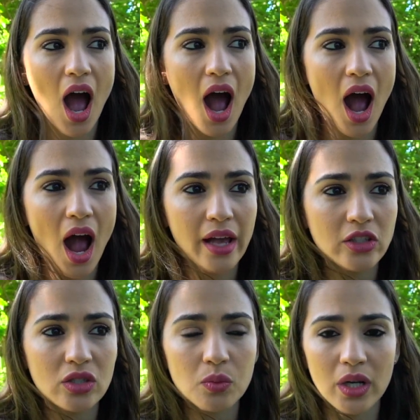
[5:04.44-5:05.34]
I
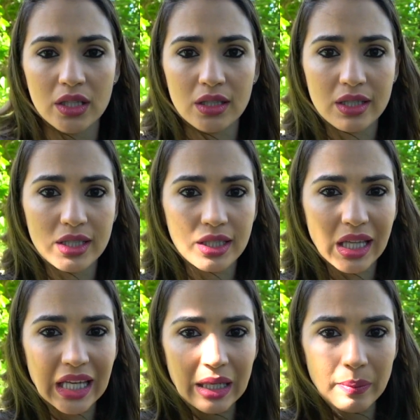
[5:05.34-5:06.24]
just wanted to
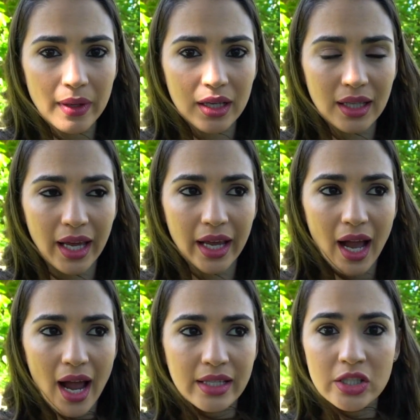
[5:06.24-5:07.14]
sleep. Like,
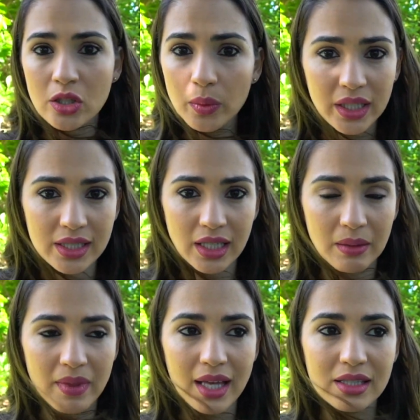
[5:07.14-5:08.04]
I still want to
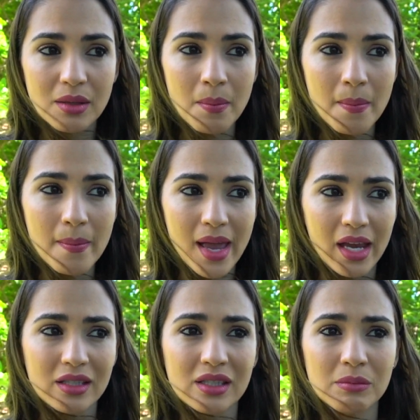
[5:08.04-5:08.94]
sleep. That's the
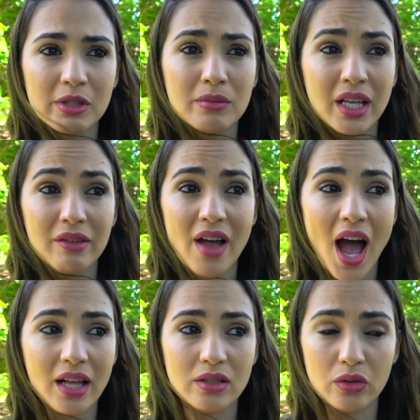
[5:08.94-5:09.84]
main symptom that I've
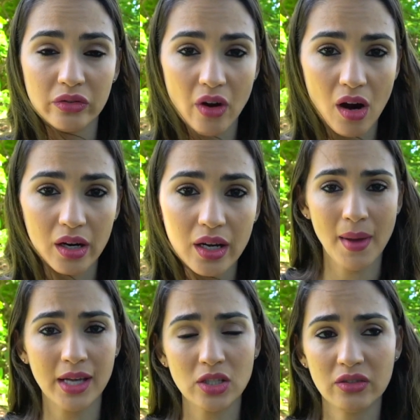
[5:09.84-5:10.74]
had so far.
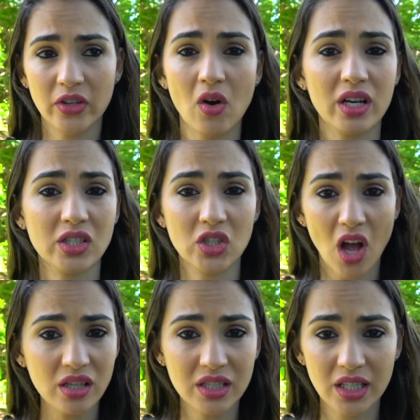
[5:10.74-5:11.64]
I just feel
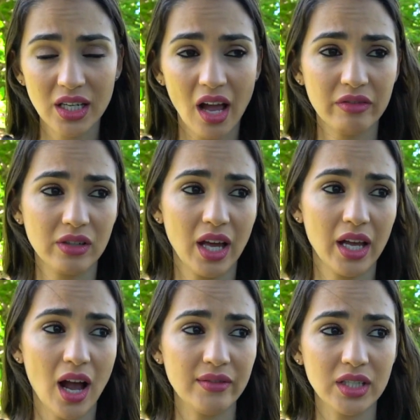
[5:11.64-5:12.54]
exhausted. I feel like
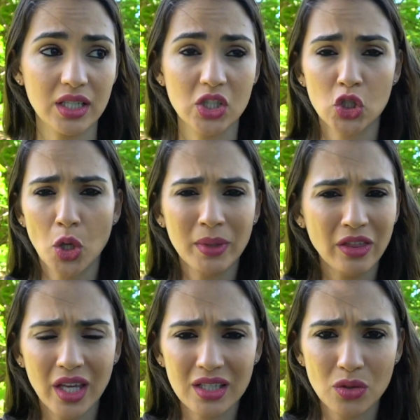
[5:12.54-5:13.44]
I've done so many
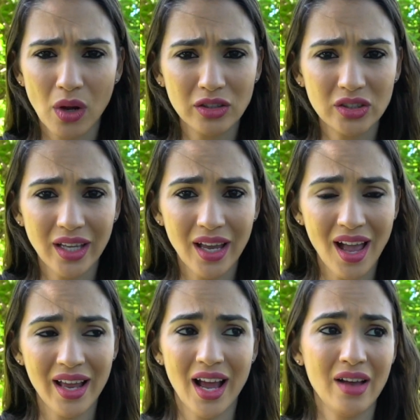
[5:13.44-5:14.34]
things throughout the day
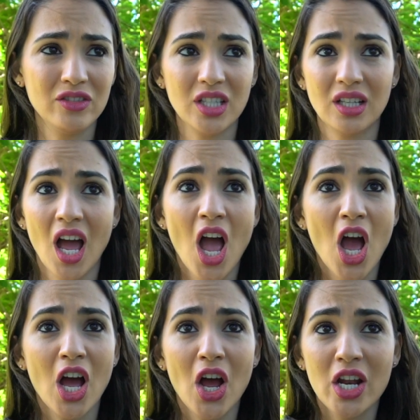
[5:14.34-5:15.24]
and I've done
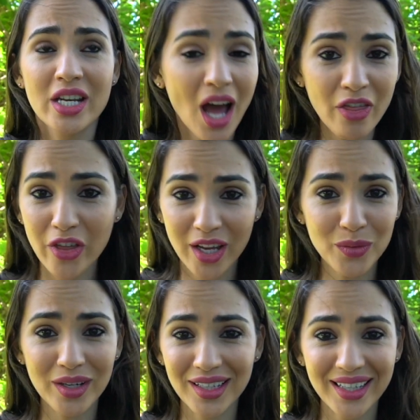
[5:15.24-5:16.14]
nothing
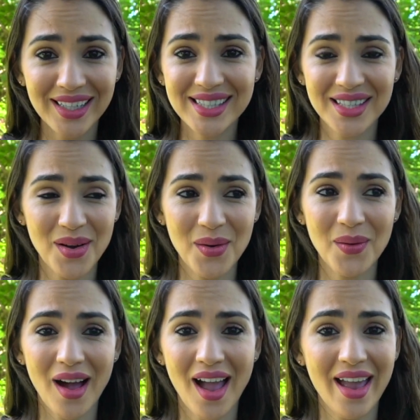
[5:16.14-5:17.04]
really.
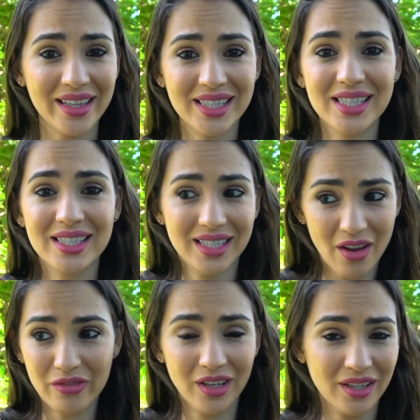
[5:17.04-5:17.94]
So, it's
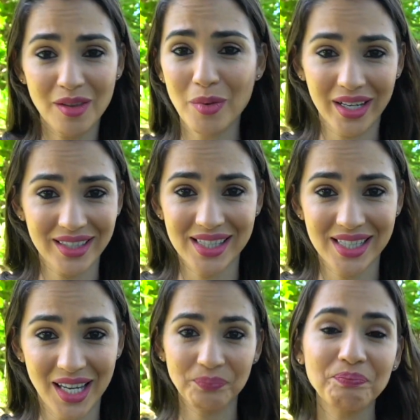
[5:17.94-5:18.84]
definitely the
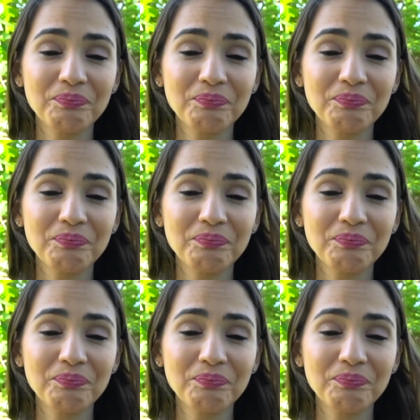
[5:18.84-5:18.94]
pregnancy.